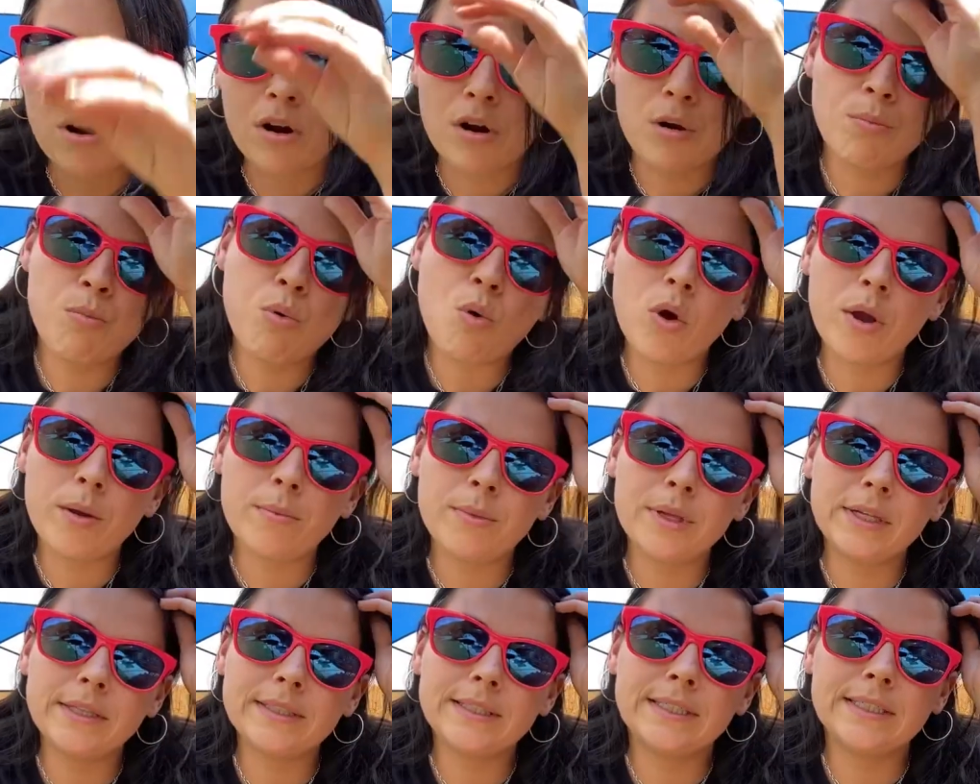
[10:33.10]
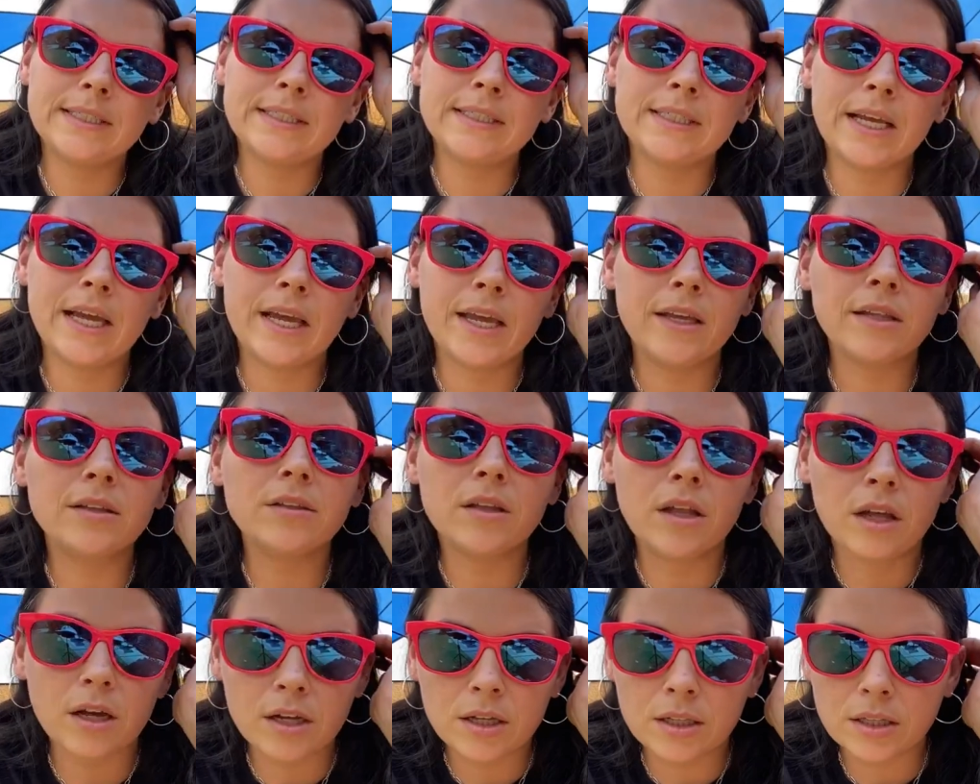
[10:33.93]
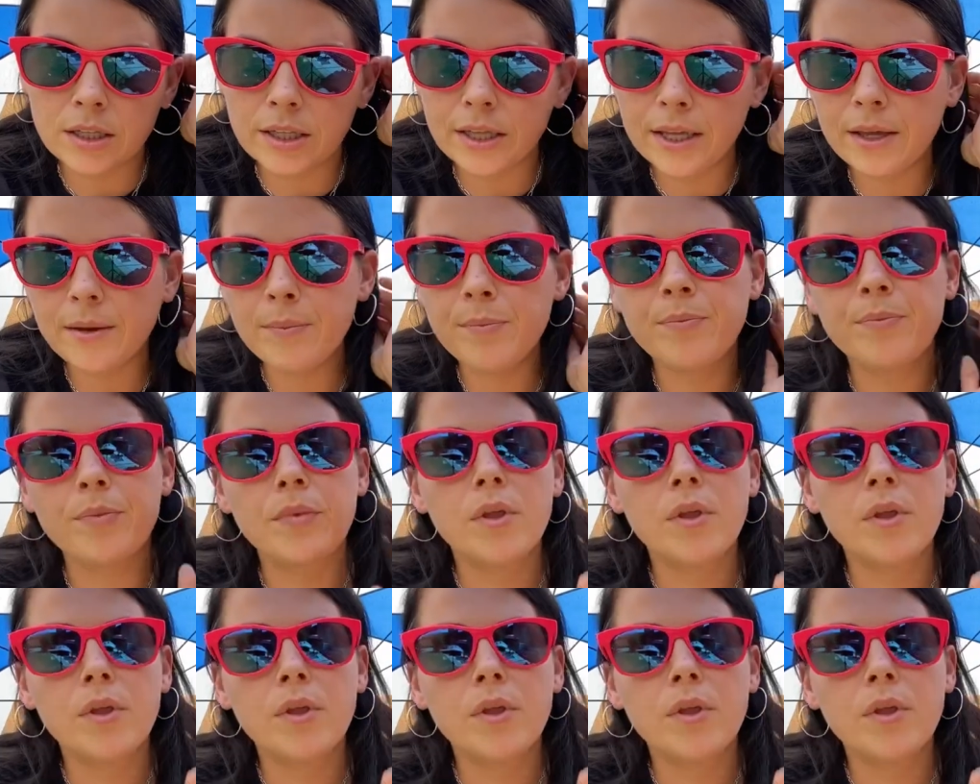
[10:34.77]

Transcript: an appointment today, luckily.